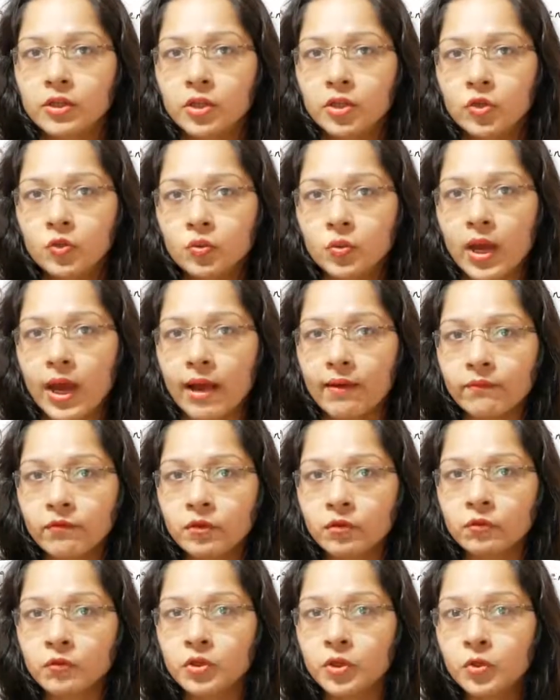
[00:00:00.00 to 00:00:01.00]
You
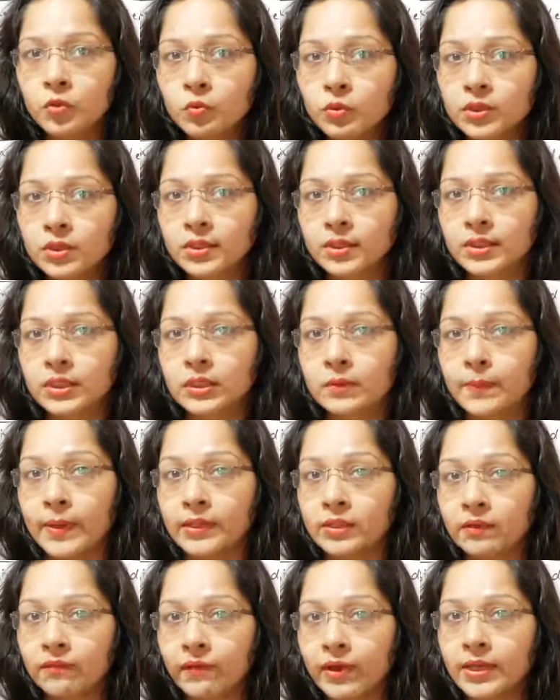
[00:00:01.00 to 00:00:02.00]
have to use
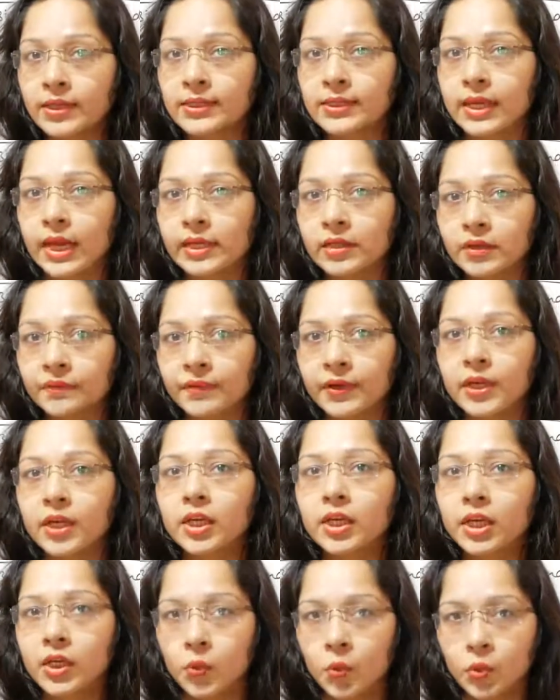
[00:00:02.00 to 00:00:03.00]
specific
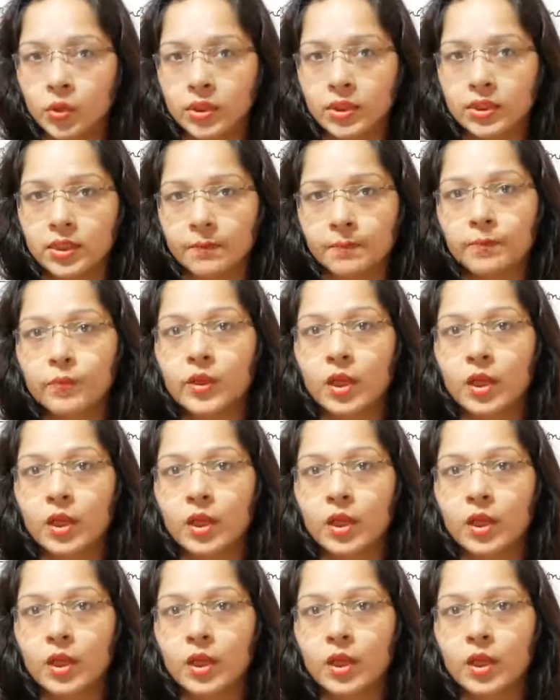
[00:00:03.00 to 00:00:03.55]
scientific keywords